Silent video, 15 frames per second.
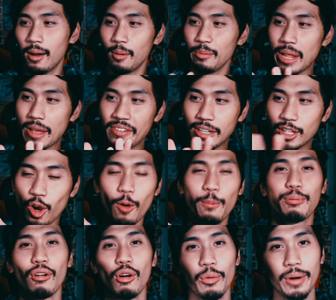We have a
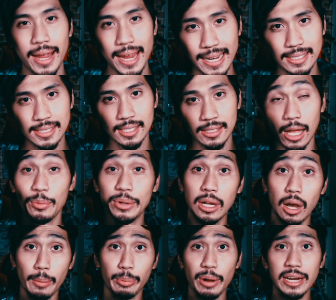GoPro 8 that we
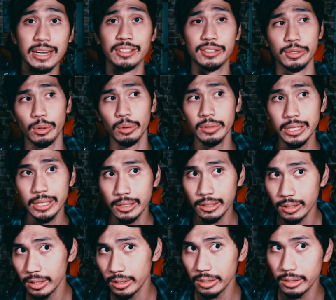upgraded to
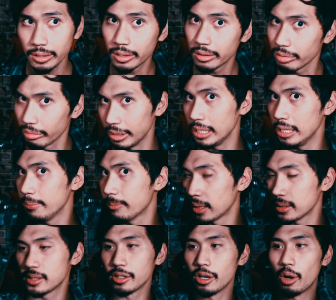only 3
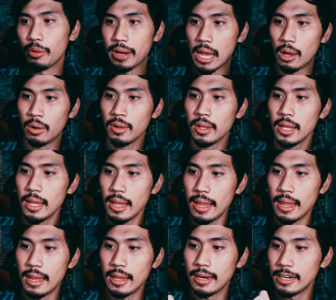months ago now,
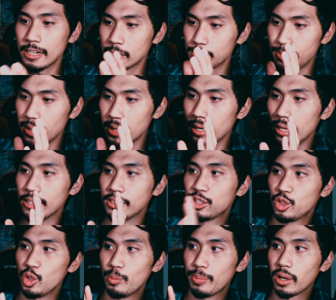and it has been a
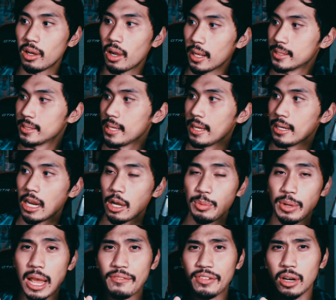super godsend, and we
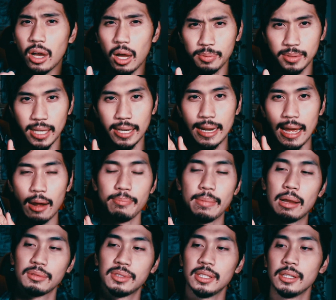have it upside down
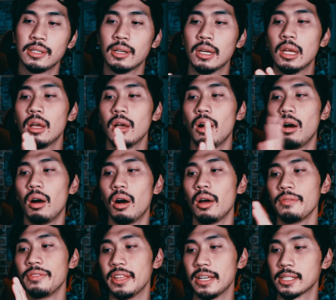mounted
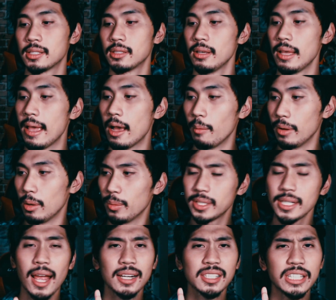on this helmet, which
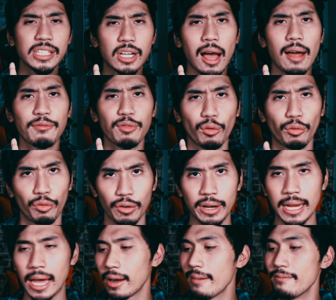I actually got for
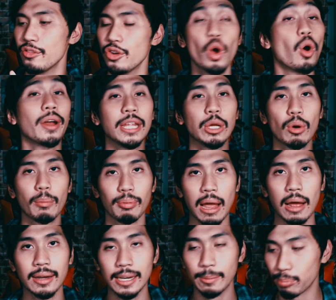free. I have no idea what
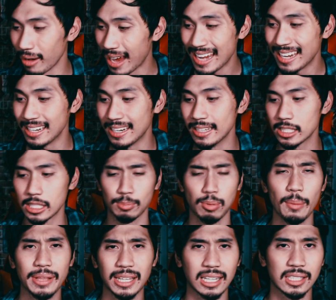brand it is. It's
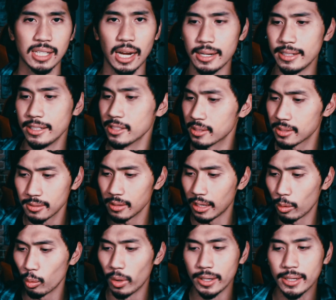probably like a Chinese
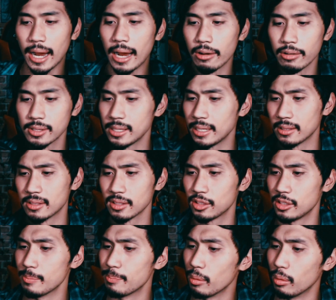One Tigers thing, just
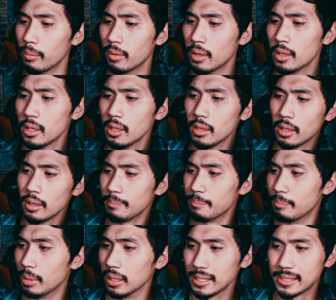simple
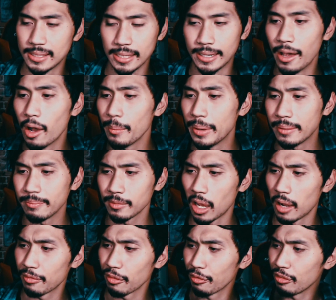ballistic helmet. Got
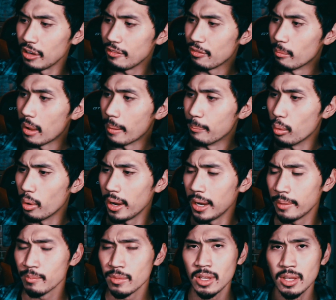it for free from my boy.